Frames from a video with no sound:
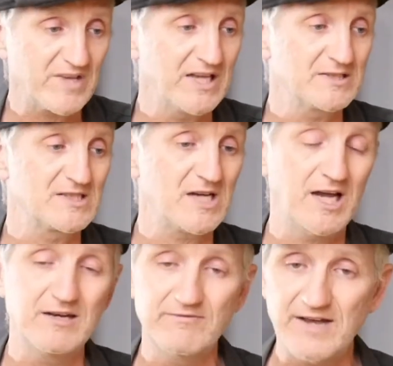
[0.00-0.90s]
It's
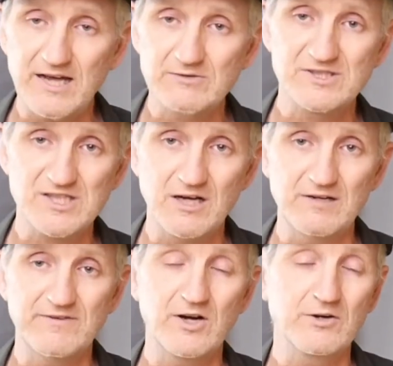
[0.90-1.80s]
kind of outside
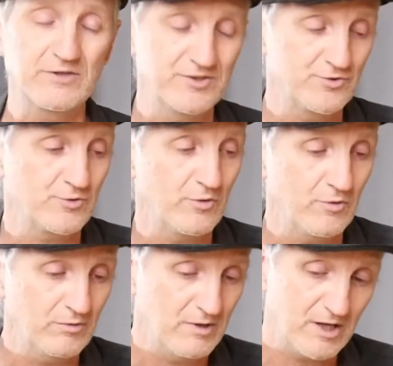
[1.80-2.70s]
of our
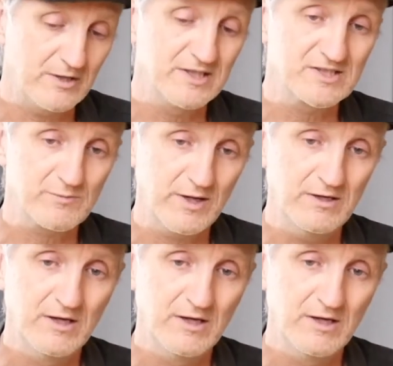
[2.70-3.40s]
control on this one,